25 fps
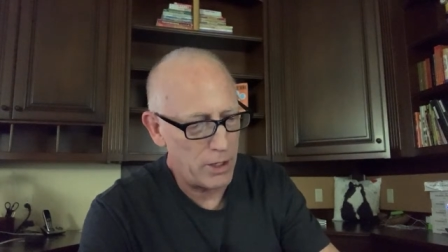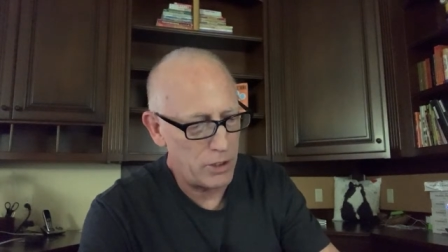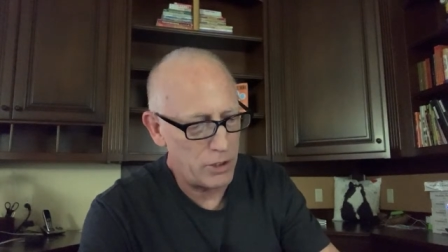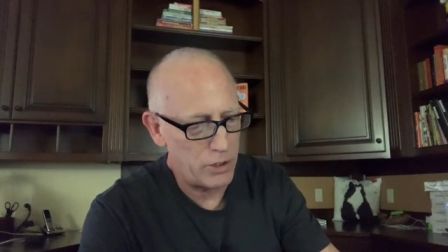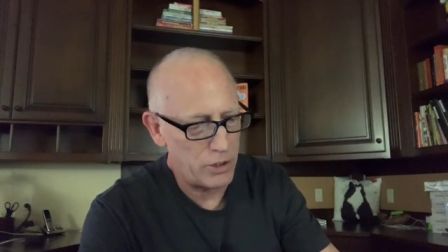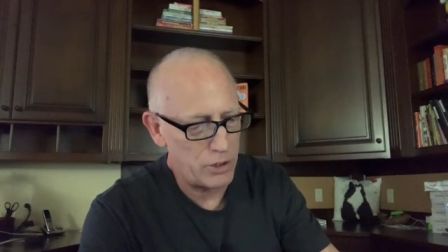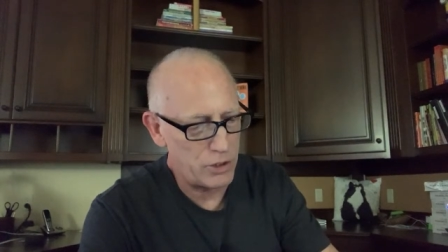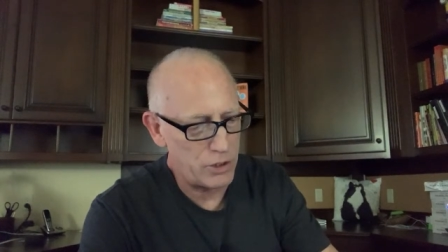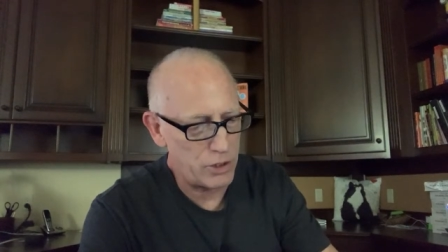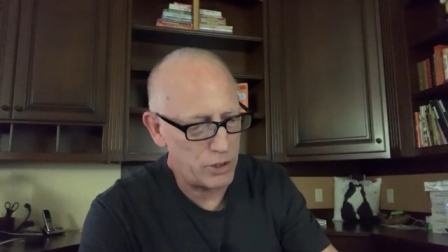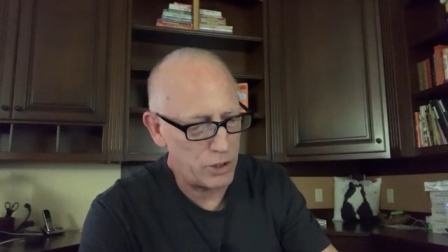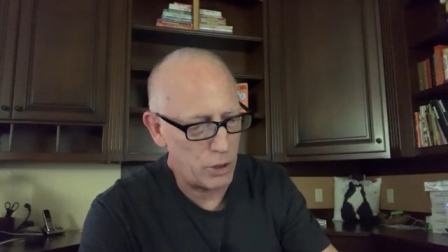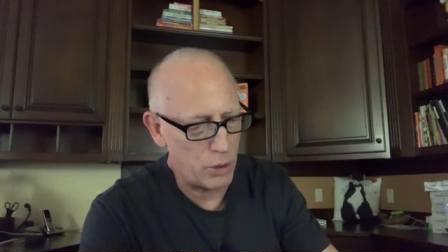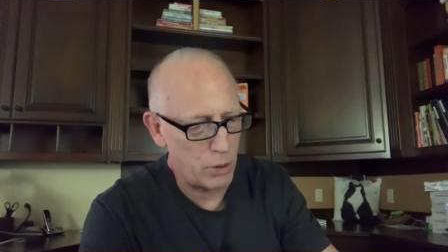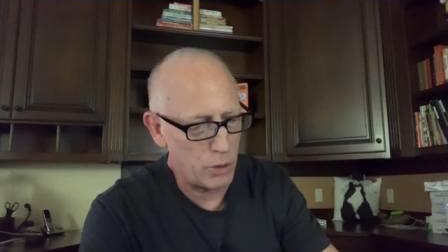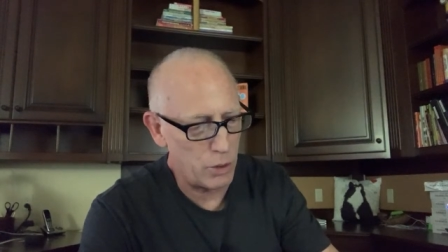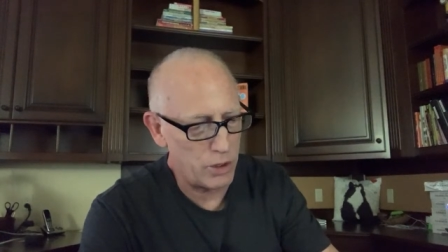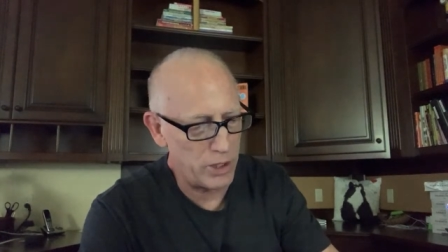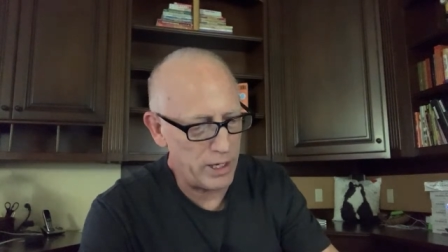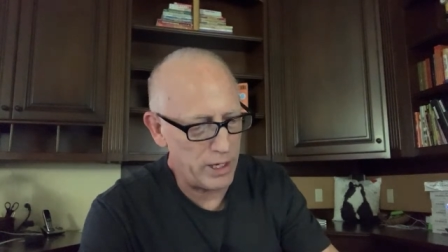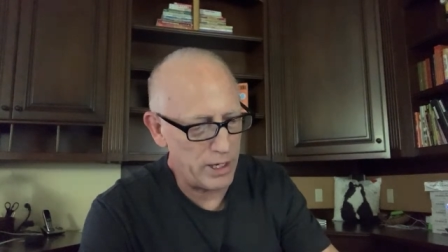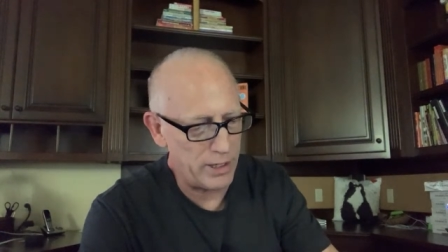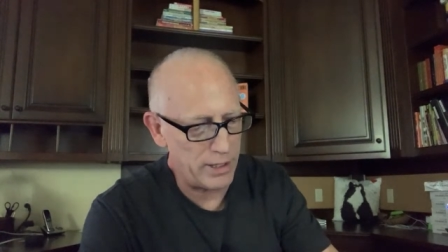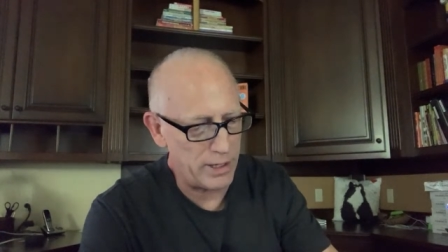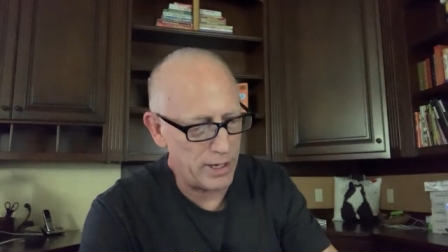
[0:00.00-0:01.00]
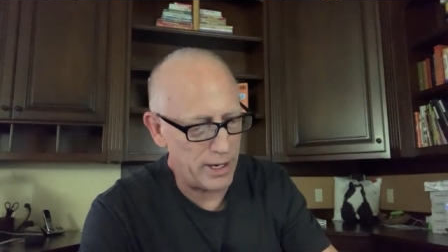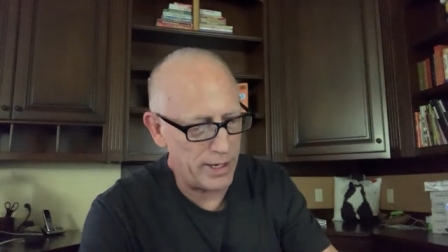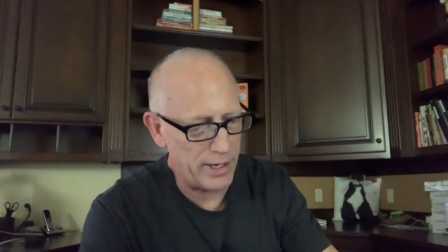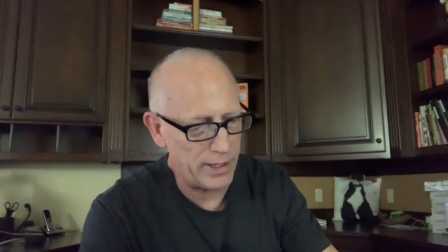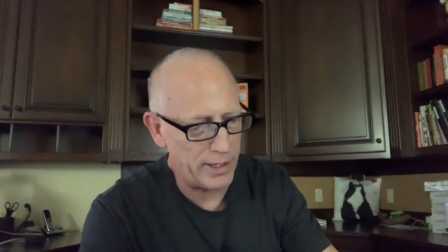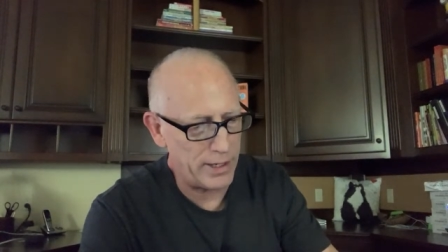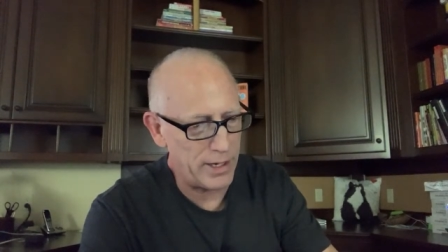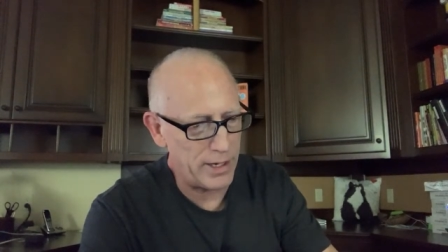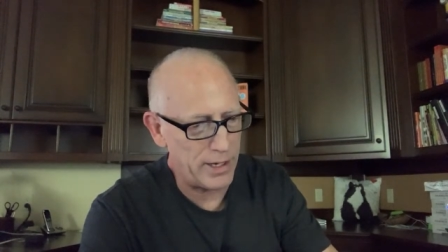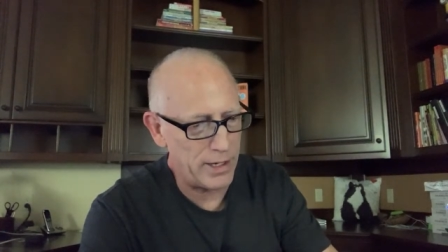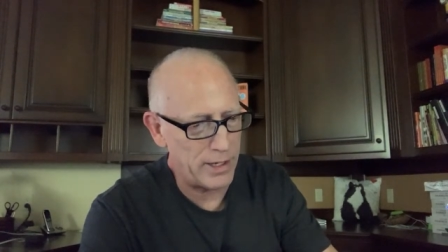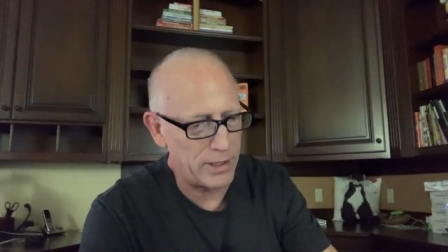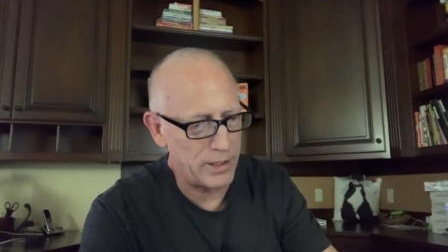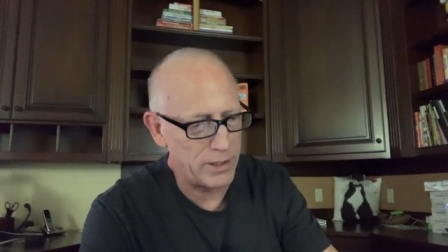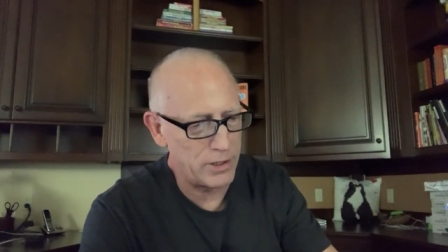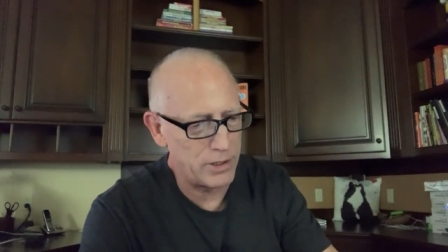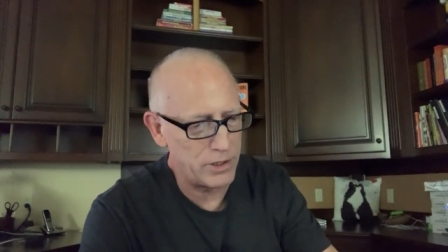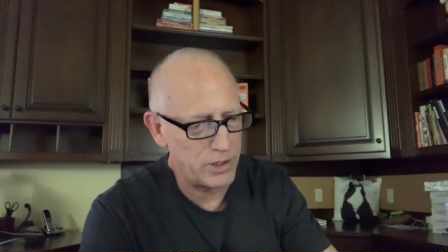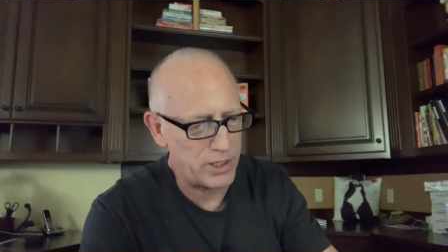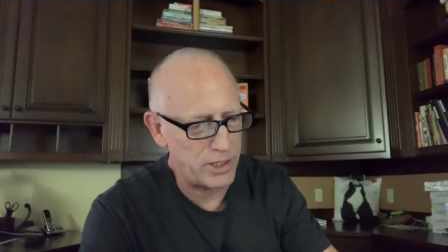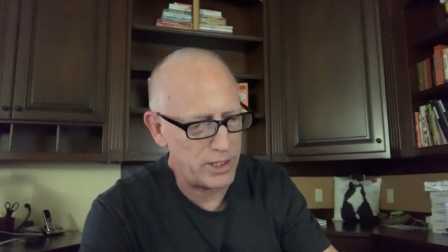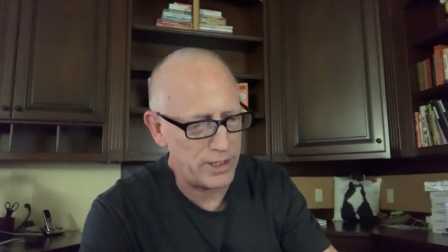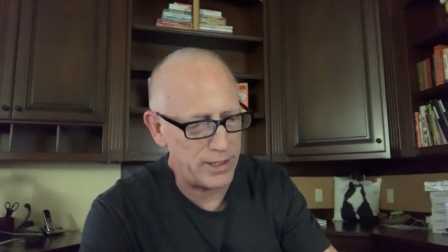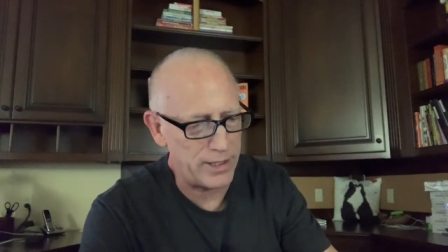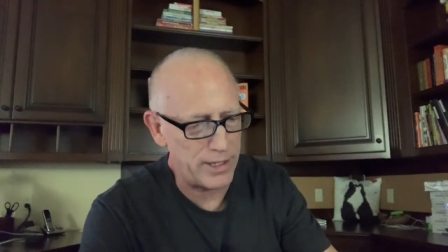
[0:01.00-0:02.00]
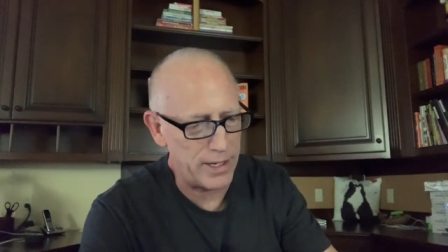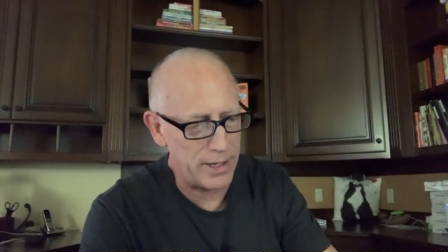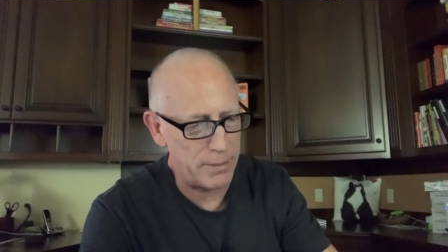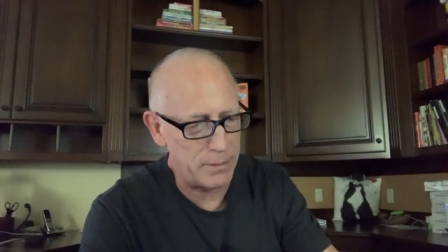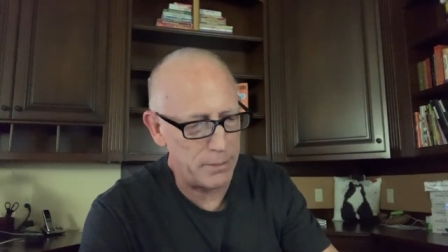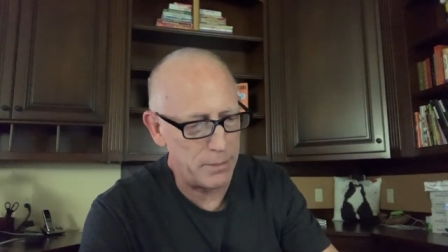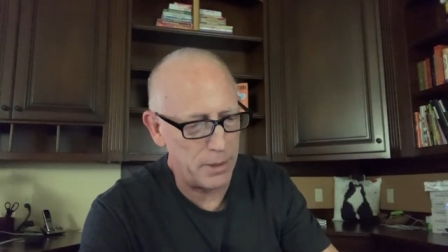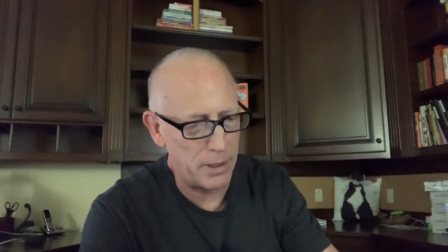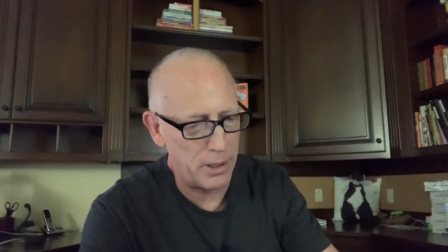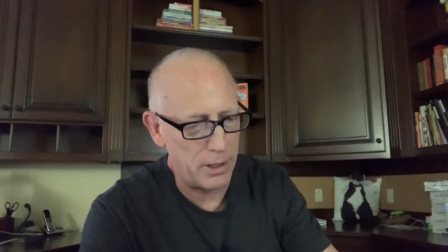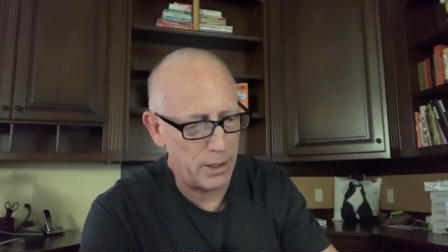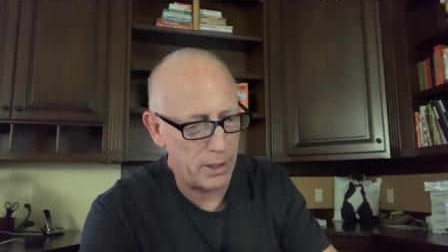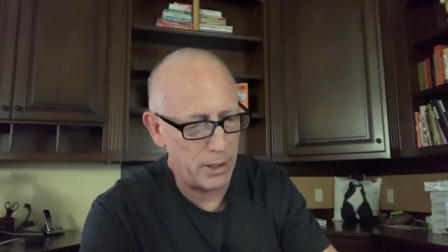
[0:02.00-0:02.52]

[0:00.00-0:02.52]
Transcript: so that I can see them.